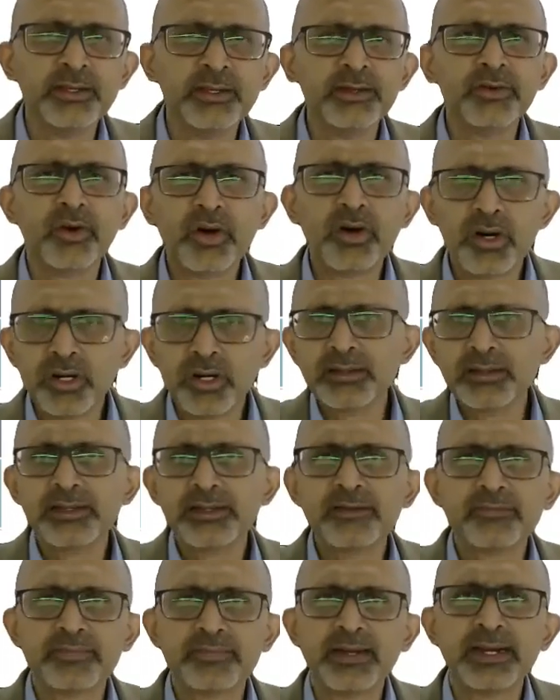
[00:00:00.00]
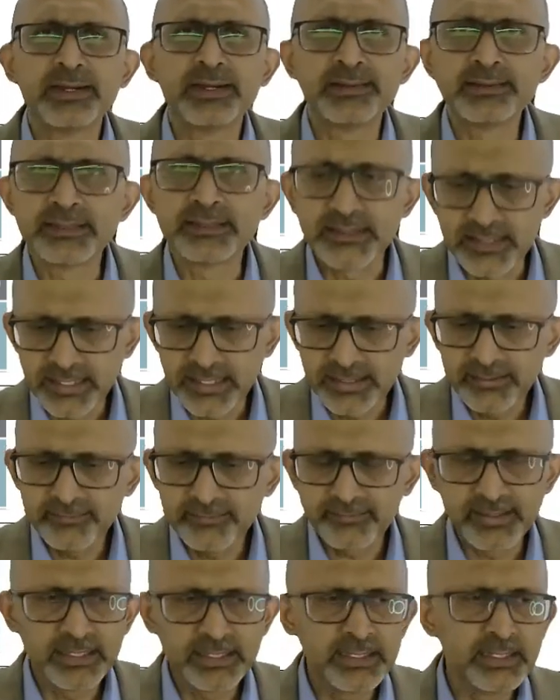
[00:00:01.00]
All these factors, any
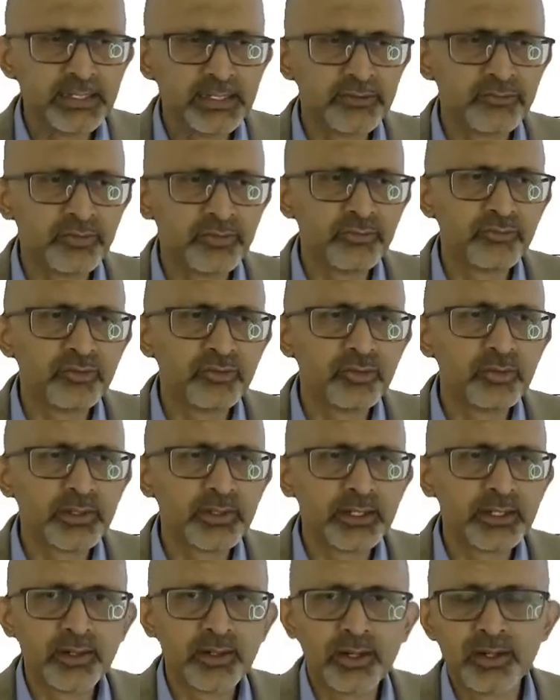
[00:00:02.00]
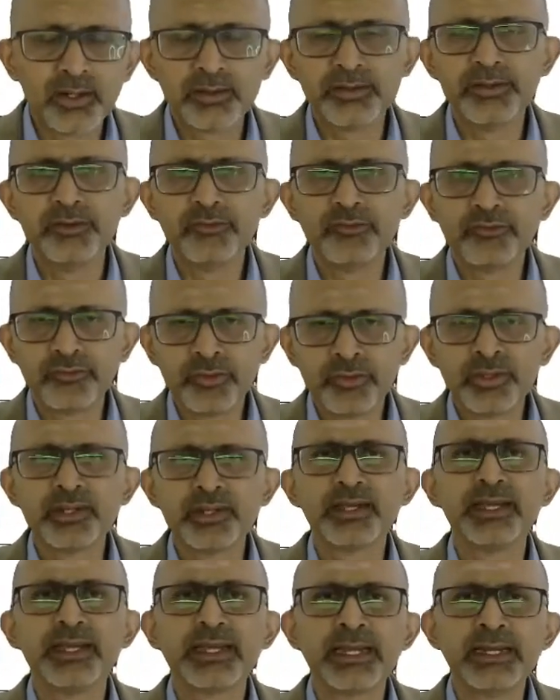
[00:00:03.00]
skin lesions, you should
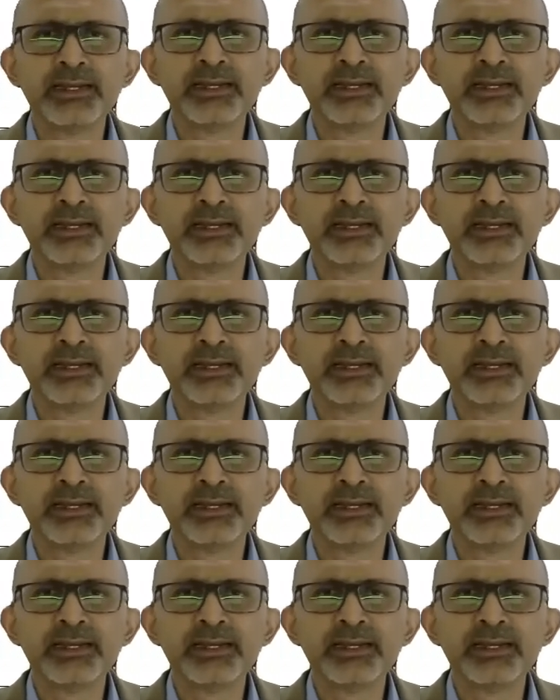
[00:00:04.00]
get it